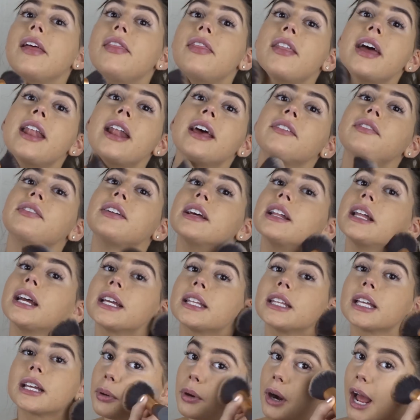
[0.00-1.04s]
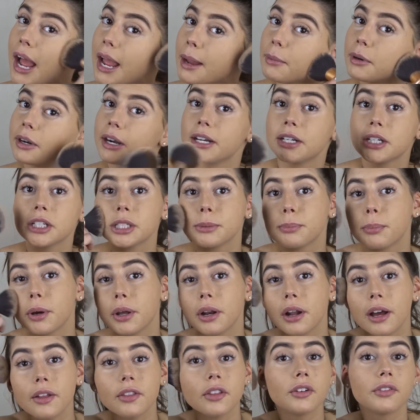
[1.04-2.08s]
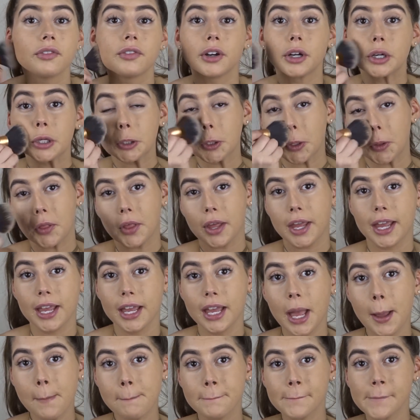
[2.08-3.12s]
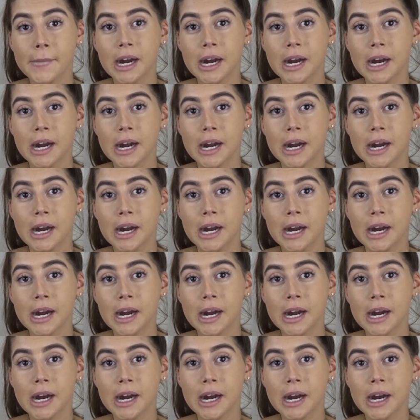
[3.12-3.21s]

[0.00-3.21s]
And then I feel like the primer I just put on the first thing,